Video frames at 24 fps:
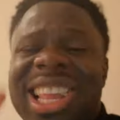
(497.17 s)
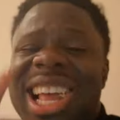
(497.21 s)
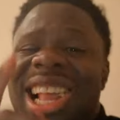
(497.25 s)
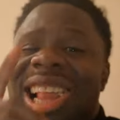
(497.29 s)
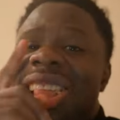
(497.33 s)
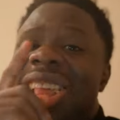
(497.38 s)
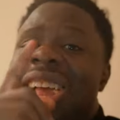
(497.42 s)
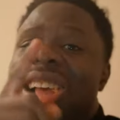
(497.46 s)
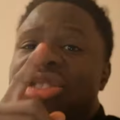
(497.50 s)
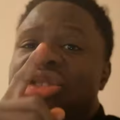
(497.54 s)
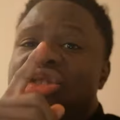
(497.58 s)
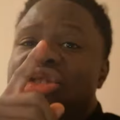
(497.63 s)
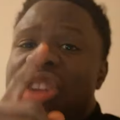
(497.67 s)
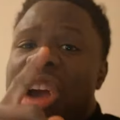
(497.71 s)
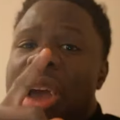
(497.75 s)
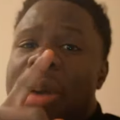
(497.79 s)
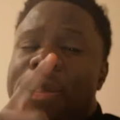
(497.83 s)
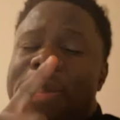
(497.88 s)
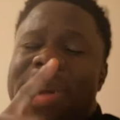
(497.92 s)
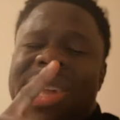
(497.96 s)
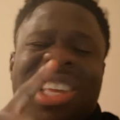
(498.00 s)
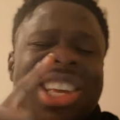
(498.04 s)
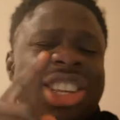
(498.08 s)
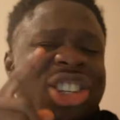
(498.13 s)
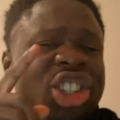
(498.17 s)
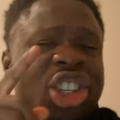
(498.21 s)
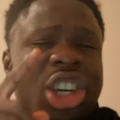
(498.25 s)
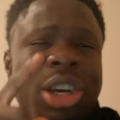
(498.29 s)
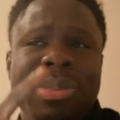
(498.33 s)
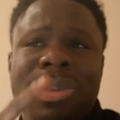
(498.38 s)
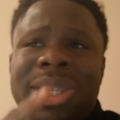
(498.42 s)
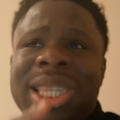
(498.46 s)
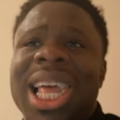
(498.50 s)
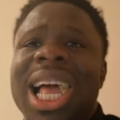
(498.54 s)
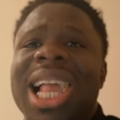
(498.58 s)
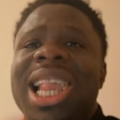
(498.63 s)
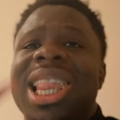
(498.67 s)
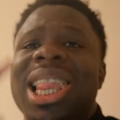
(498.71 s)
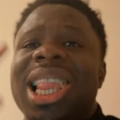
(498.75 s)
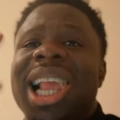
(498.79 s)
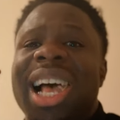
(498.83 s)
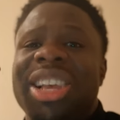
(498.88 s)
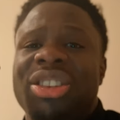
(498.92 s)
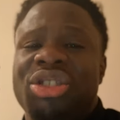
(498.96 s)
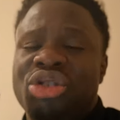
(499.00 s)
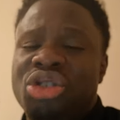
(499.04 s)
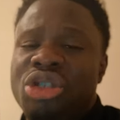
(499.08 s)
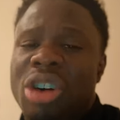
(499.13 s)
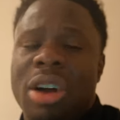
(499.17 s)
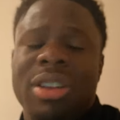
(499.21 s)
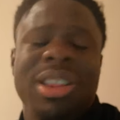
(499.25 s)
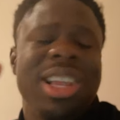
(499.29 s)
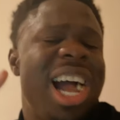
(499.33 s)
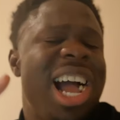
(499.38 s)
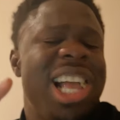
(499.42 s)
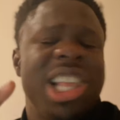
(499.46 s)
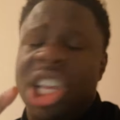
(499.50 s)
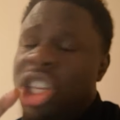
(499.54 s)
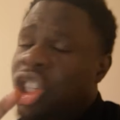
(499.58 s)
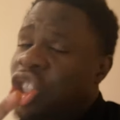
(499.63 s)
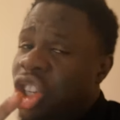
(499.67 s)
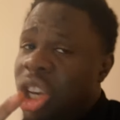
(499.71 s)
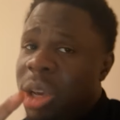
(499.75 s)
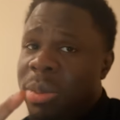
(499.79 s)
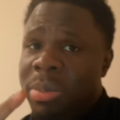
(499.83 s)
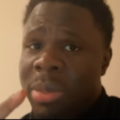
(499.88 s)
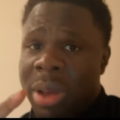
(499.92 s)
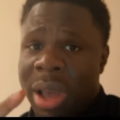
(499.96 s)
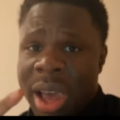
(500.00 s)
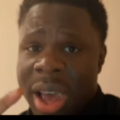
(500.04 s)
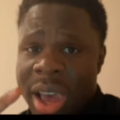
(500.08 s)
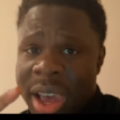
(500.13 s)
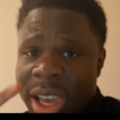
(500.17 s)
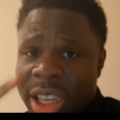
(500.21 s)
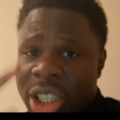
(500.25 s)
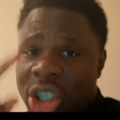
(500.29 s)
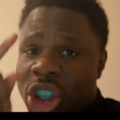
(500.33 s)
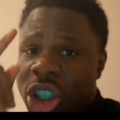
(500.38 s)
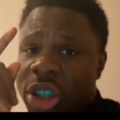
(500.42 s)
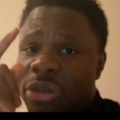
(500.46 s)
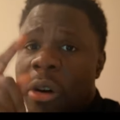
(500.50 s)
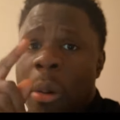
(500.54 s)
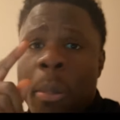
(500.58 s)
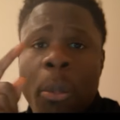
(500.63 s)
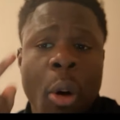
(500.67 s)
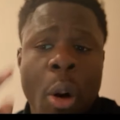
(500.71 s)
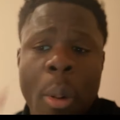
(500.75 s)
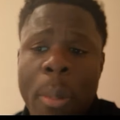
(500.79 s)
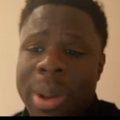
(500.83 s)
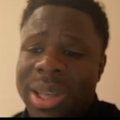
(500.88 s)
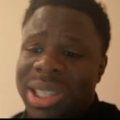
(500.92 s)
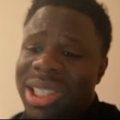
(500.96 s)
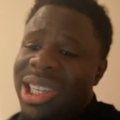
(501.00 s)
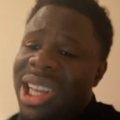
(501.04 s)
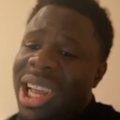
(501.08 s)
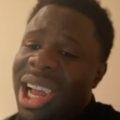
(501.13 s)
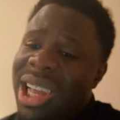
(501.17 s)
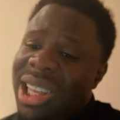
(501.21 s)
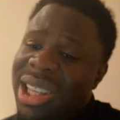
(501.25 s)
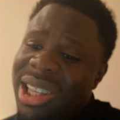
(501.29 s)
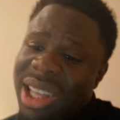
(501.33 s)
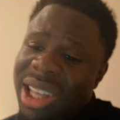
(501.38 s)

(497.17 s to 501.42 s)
That last rep at the gym, that last run at the gym, it's just for moments like